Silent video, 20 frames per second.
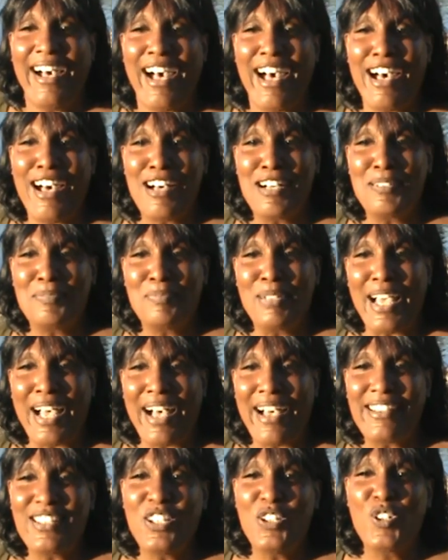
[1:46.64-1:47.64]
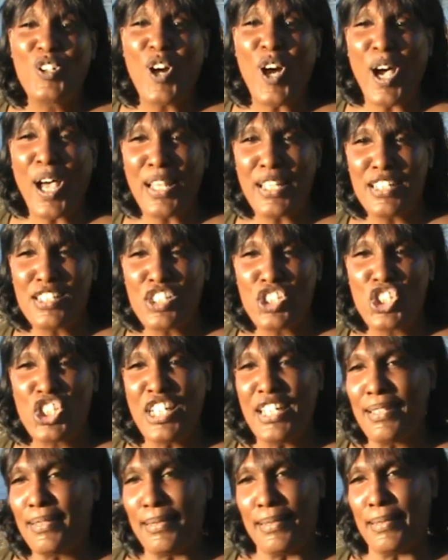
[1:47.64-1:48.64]
um, you call it
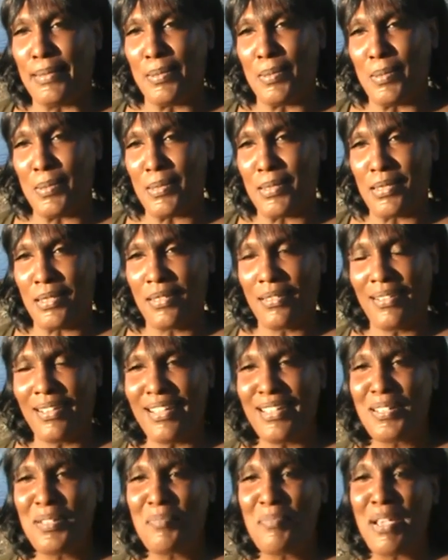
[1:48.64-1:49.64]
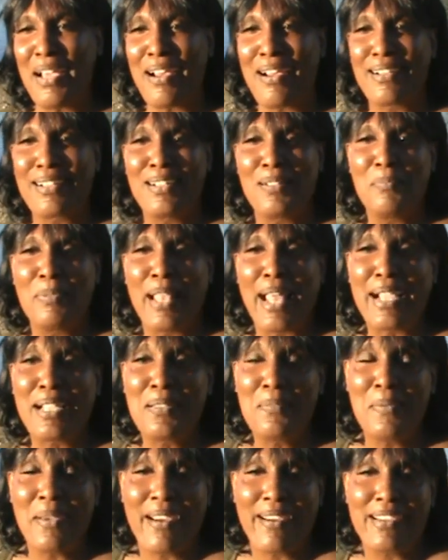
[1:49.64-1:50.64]
chitlins in America.
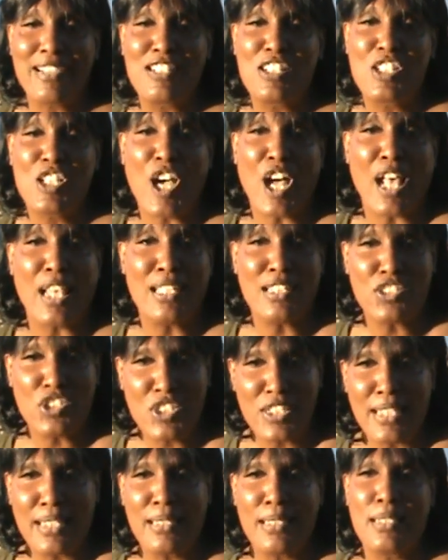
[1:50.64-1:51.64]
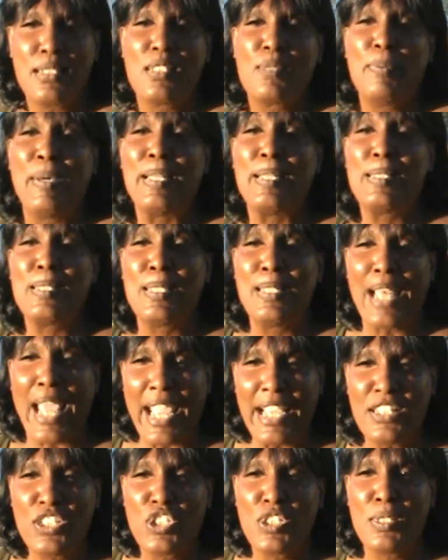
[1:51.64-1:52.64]
Black Americans call it chitlins, but it's an
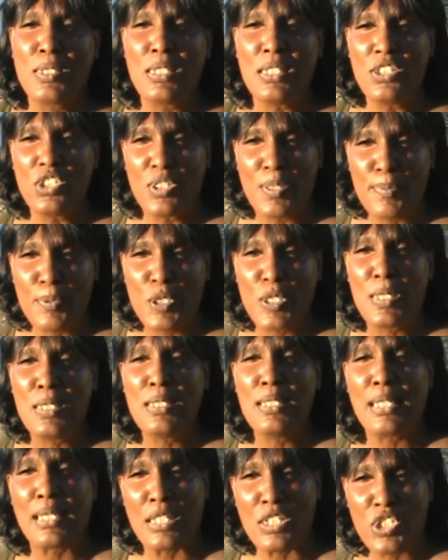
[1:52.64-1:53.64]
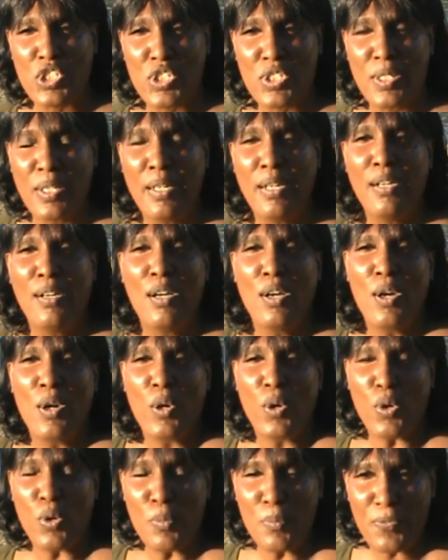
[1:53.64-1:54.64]
ancient Egyptian dish,
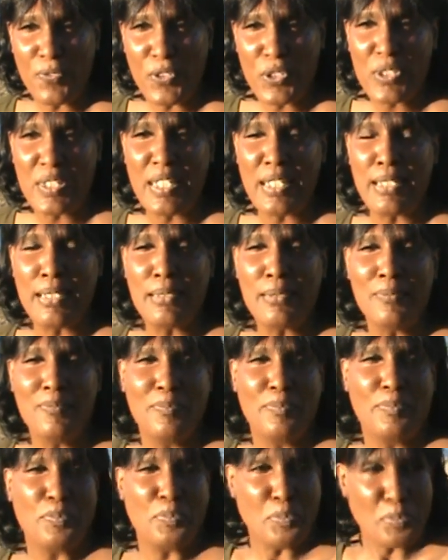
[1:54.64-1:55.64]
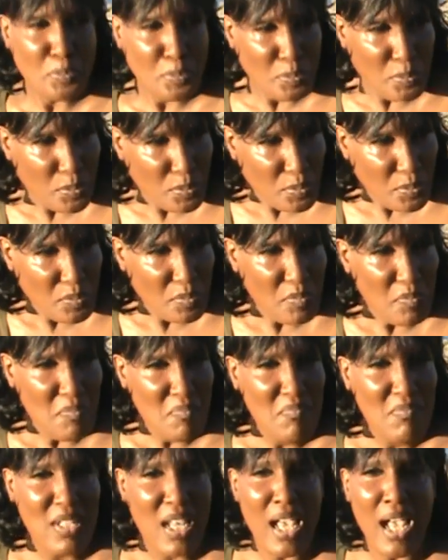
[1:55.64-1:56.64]
umfitit.
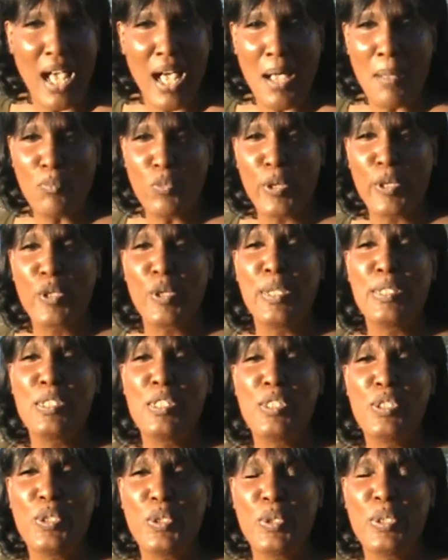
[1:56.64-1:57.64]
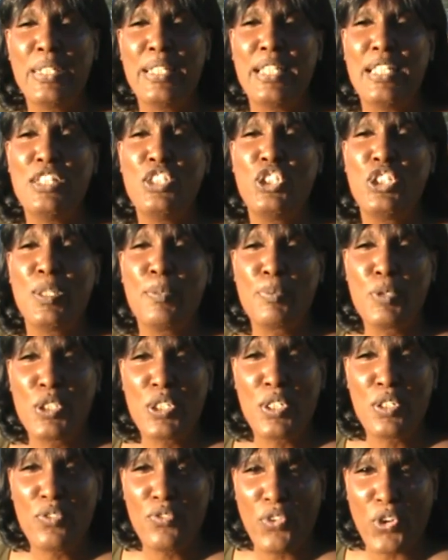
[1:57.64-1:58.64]
Um, we're going to do the
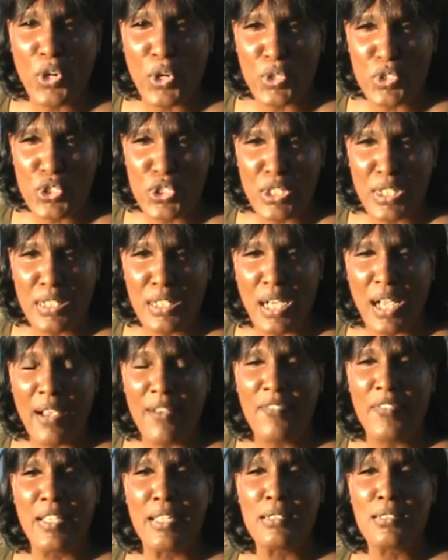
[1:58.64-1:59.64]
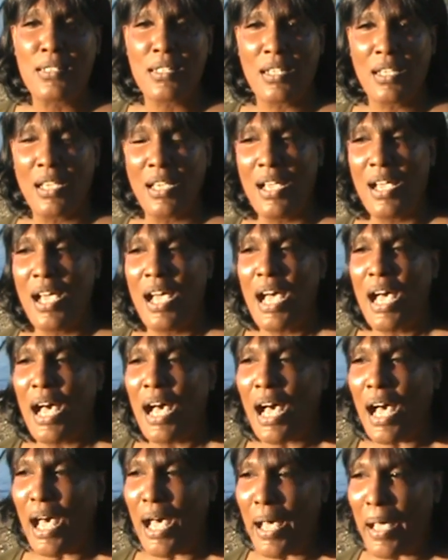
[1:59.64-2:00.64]
Egyptian version of it
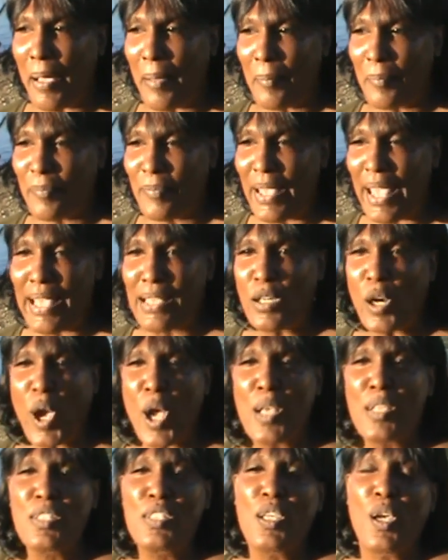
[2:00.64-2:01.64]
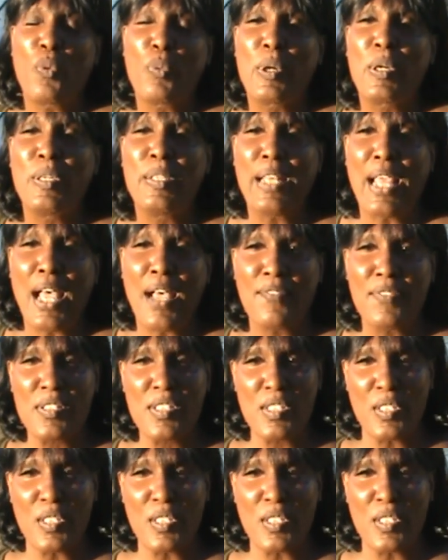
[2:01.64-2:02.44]
um, and also, we're going to have a